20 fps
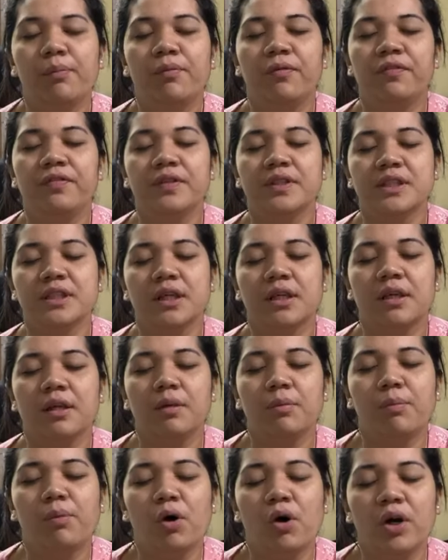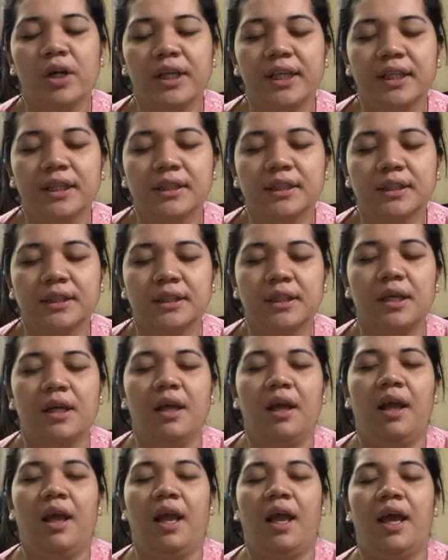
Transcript: physical bodies Amen.